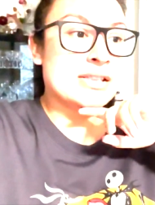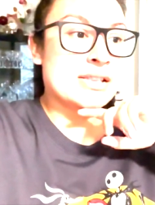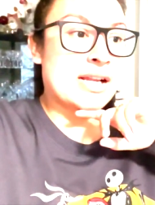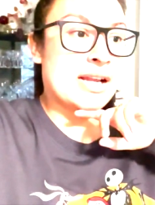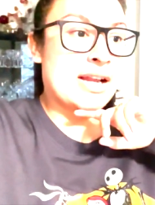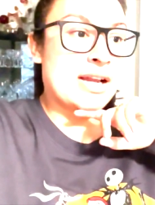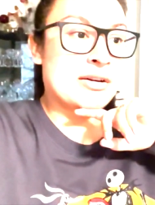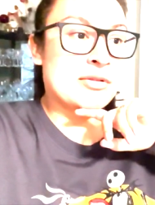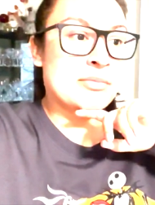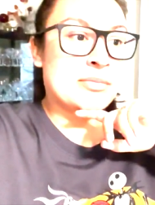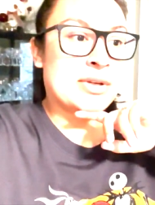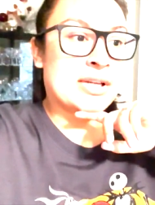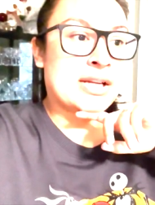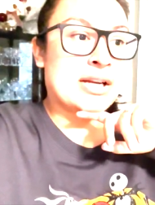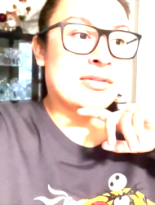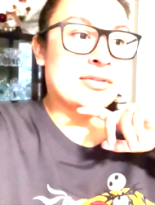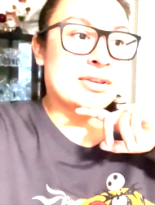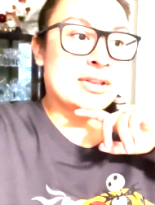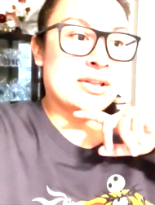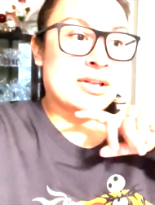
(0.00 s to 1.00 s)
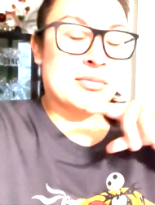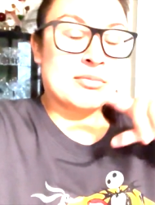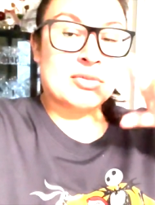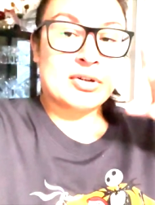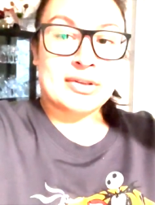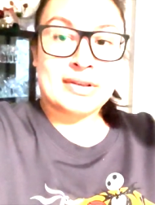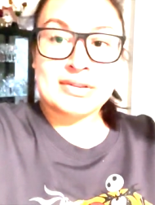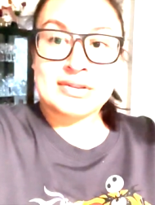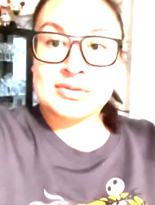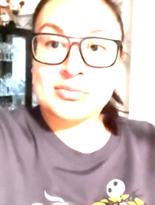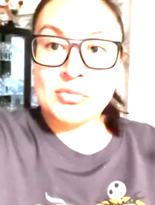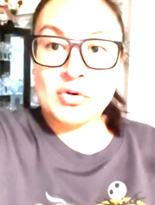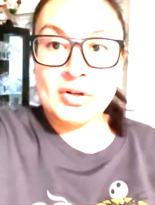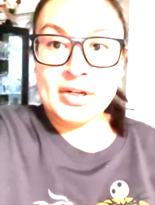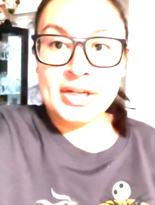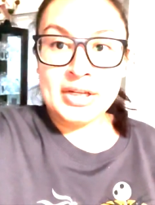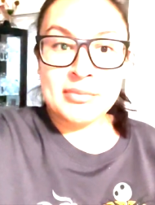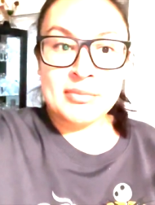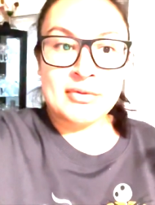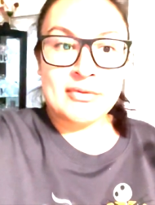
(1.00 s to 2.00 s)
I had him pick out the number this
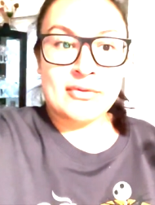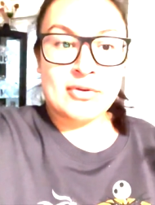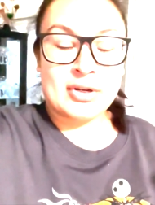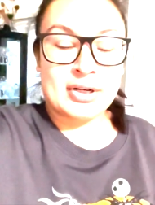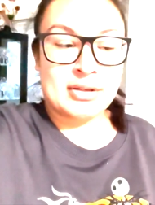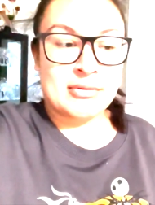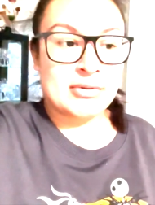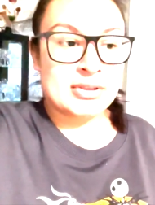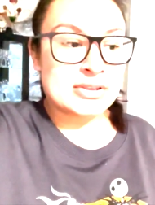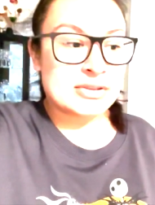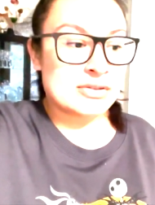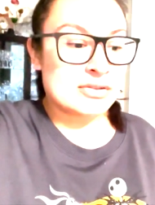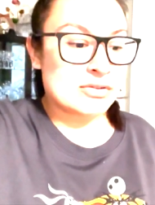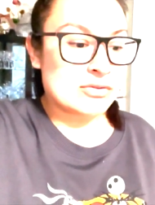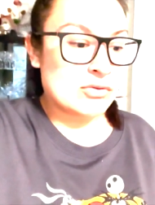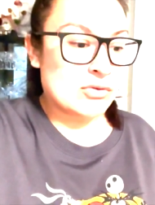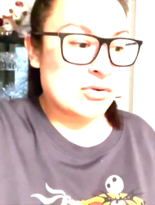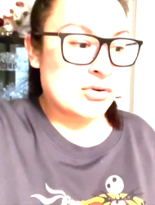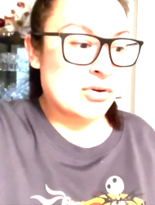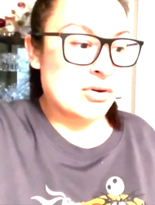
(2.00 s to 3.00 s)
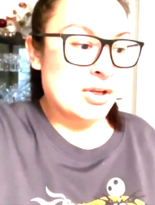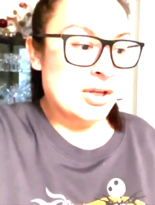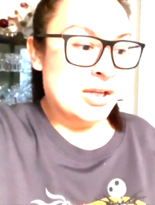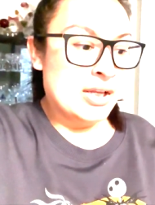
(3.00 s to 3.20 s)
morning before he went to school.